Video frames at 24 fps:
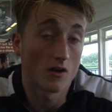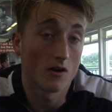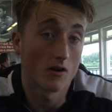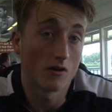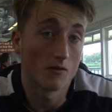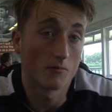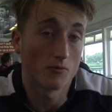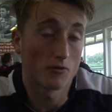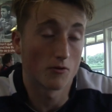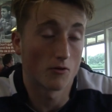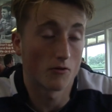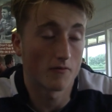
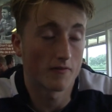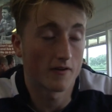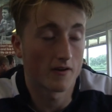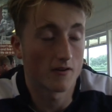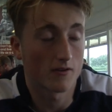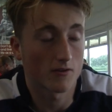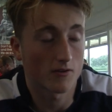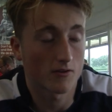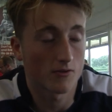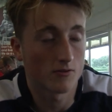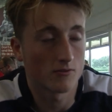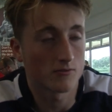Okay. Northern
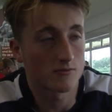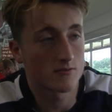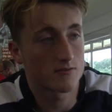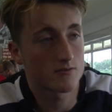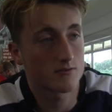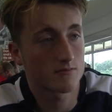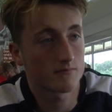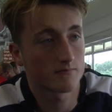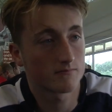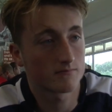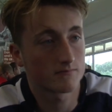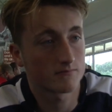Ireland
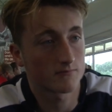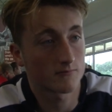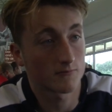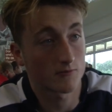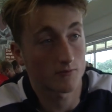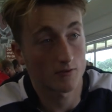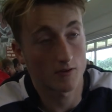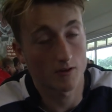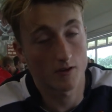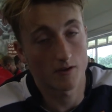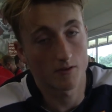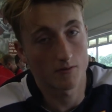coach
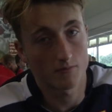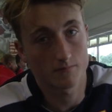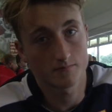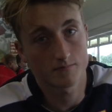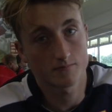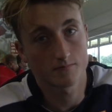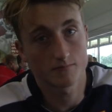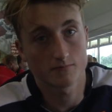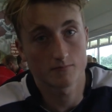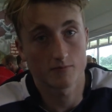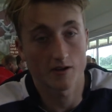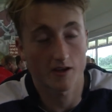
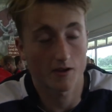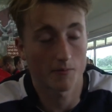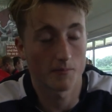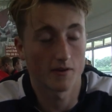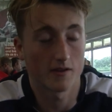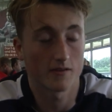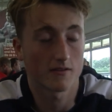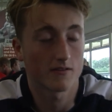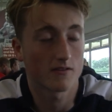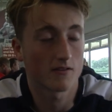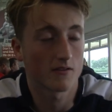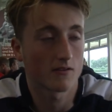
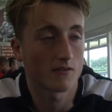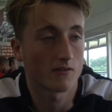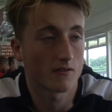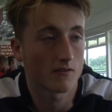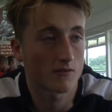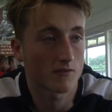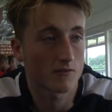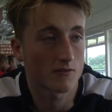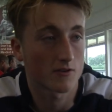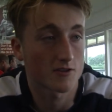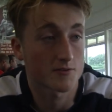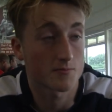recommended to
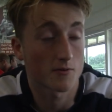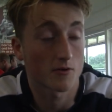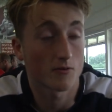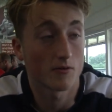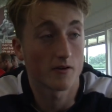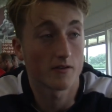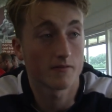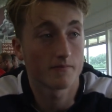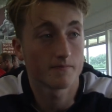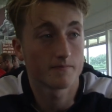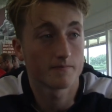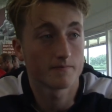Chris
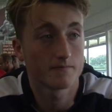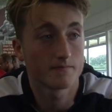McGowan.